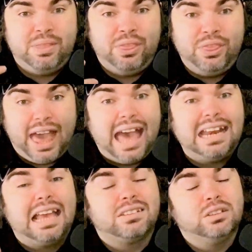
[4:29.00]
that
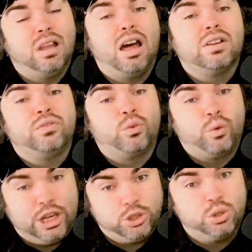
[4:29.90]
has a lot of
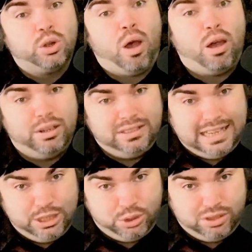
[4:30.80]
racial
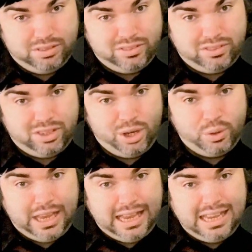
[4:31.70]
connotations,
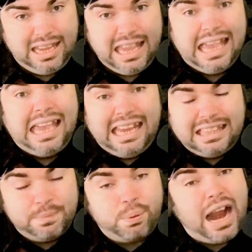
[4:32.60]
okay? In
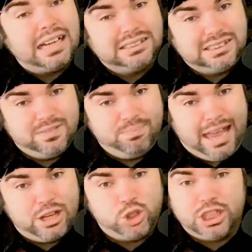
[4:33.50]
the practice of
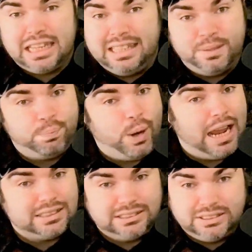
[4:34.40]
magic, in the
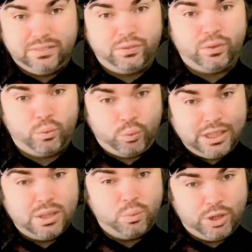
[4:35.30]
practice of
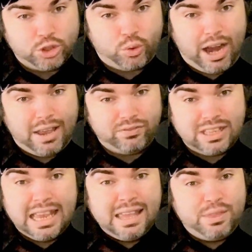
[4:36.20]
real witchcraft,
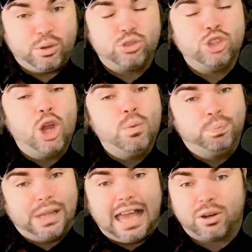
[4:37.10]
there is no
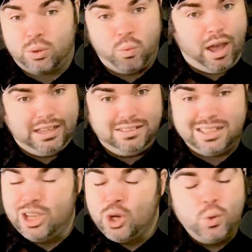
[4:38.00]
black or white.
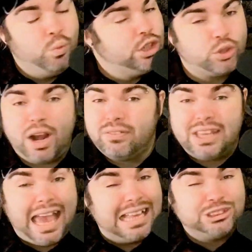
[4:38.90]
Witchcraft
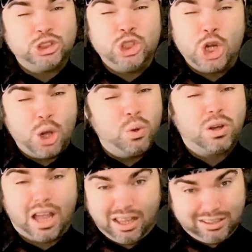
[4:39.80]
has no
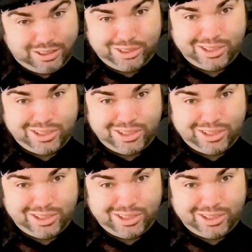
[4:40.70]
color.